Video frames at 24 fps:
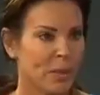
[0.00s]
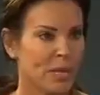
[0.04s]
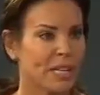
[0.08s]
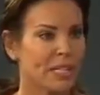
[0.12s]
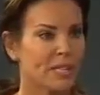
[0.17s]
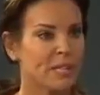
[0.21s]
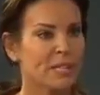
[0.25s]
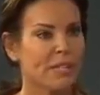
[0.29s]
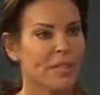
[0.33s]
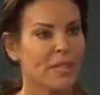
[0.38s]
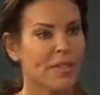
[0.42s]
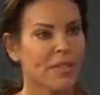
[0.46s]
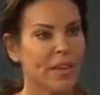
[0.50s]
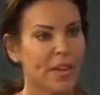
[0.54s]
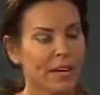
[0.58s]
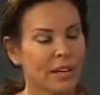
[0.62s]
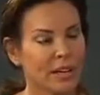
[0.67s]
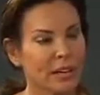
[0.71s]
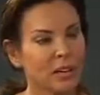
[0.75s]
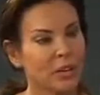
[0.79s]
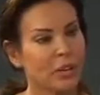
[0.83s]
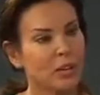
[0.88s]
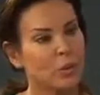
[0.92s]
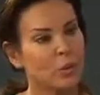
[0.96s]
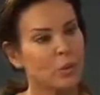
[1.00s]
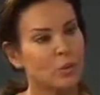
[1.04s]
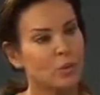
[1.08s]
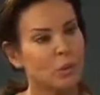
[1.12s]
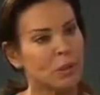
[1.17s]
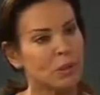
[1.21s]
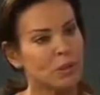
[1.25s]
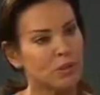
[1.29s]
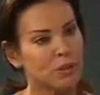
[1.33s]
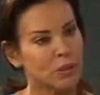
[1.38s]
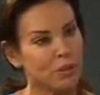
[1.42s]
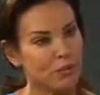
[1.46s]
because then you
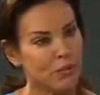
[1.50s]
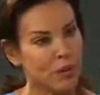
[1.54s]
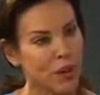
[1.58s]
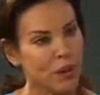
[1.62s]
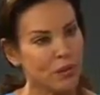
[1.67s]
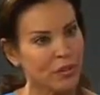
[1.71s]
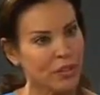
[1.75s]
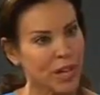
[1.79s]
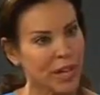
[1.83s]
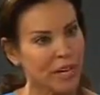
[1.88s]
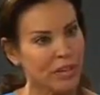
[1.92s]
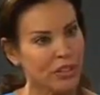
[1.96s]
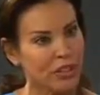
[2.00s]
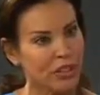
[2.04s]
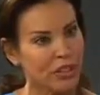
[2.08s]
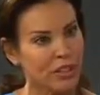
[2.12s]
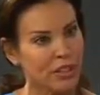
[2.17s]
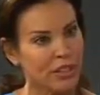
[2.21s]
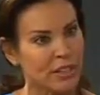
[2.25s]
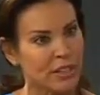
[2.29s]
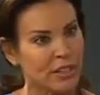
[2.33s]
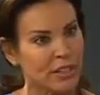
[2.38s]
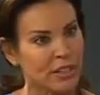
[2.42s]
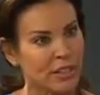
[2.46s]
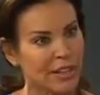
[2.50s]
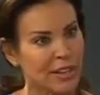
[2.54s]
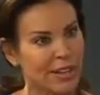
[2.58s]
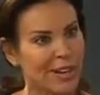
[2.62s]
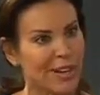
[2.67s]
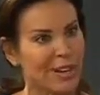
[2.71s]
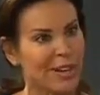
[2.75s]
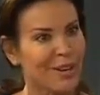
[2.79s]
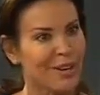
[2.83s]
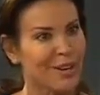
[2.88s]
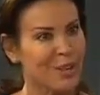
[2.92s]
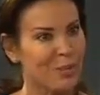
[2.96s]
build your foundation,
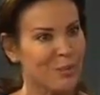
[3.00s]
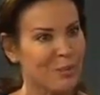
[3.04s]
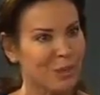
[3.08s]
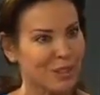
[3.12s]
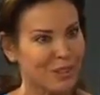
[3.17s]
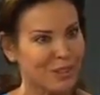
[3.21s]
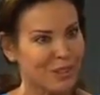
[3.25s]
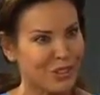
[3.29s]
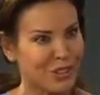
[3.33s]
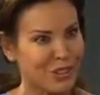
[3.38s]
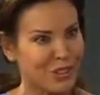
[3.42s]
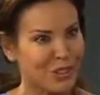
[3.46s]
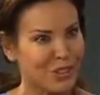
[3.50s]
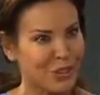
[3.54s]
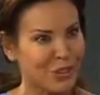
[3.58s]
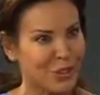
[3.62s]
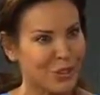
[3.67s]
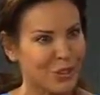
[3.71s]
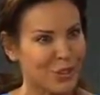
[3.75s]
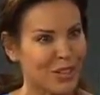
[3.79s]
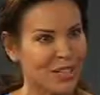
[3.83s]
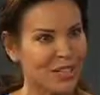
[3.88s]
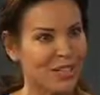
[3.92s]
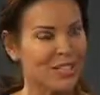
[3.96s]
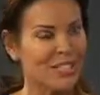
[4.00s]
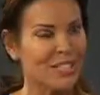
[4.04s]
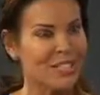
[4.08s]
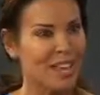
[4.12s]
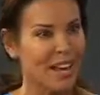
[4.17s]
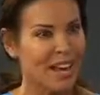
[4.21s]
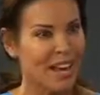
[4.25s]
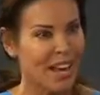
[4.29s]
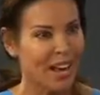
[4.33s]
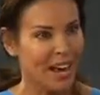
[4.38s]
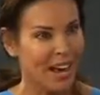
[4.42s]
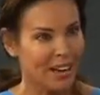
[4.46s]
you build your endurance,
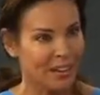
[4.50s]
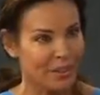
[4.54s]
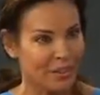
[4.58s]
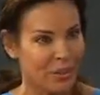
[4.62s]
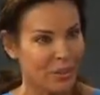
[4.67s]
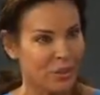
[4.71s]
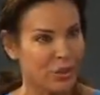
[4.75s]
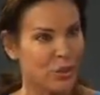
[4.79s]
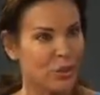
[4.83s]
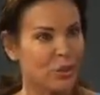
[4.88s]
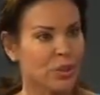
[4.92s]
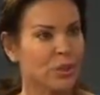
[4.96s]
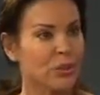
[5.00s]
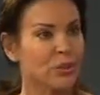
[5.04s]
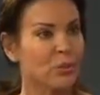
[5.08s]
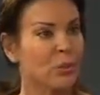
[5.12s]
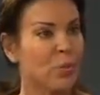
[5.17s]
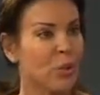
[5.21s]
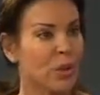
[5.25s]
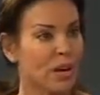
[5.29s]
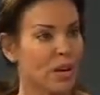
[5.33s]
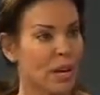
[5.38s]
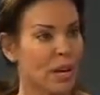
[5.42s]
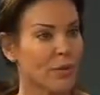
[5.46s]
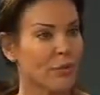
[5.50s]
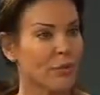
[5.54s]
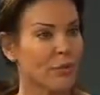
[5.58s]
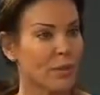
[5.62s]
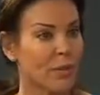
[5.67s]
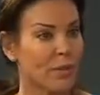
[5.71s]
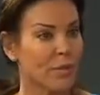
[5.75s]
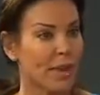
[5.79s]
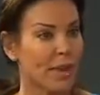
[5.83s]
and then you can work up from